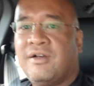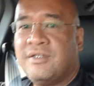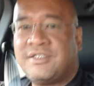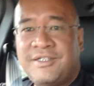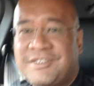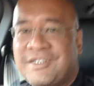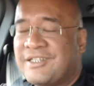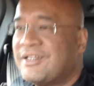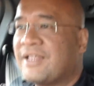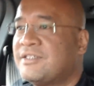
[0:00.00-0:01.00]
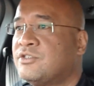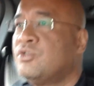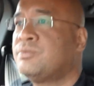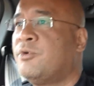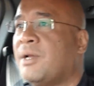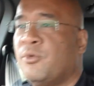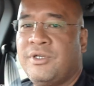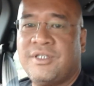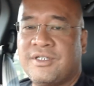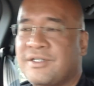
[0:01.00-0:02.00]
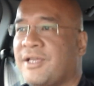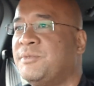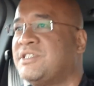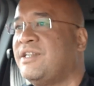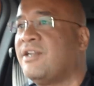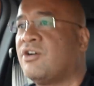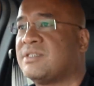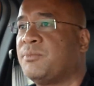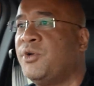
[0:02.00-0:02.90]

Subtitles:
Seriously, like there's no tomorrow. I'm holding the camera steady now because I'm